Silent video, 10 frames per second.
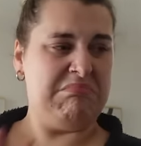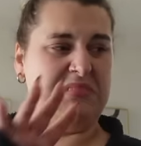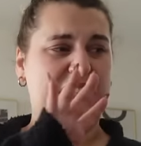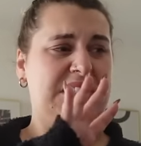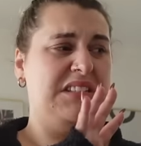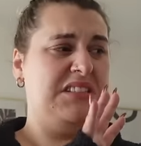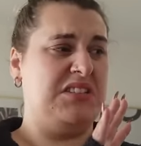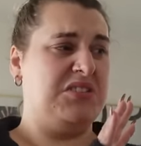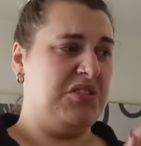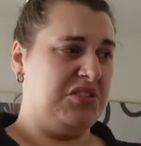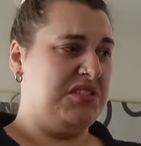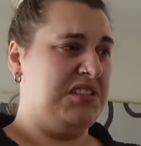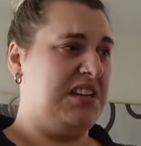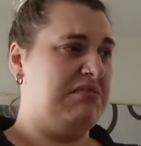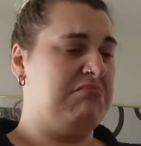This is
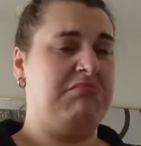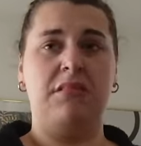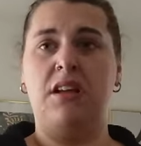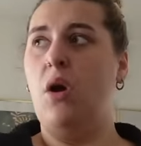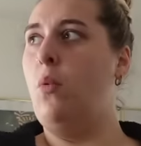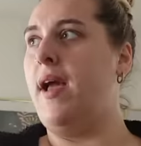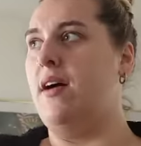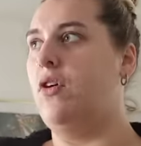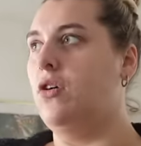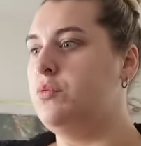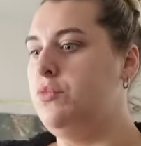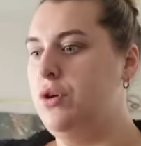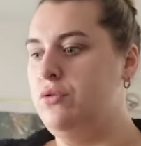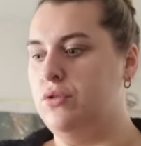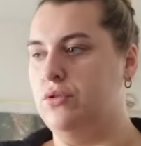disgusting. Wait, I've got some
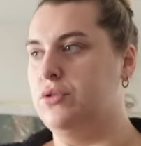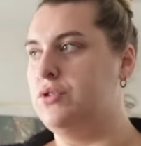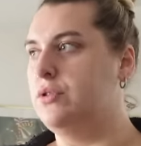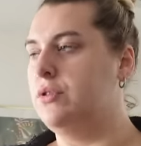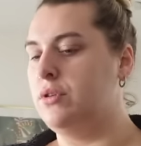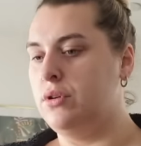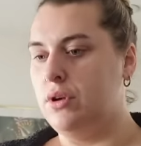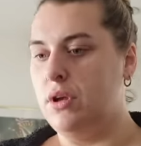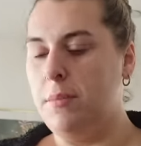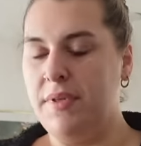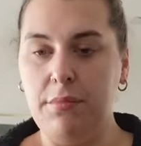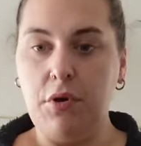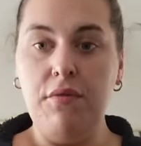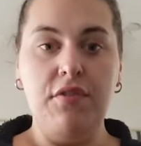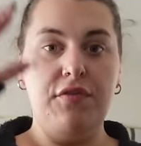noodles. But then I'm
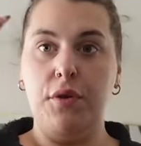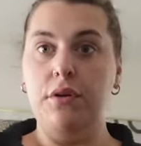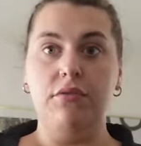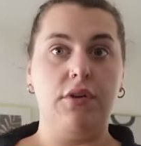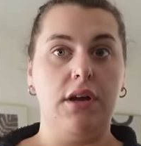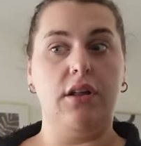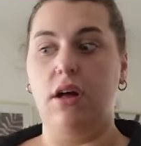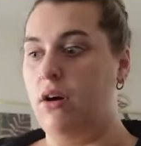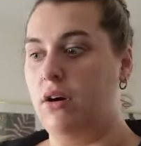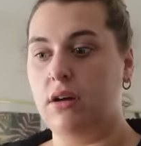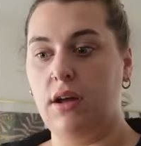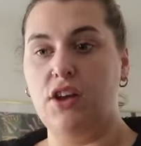going for food at 3 o'clock.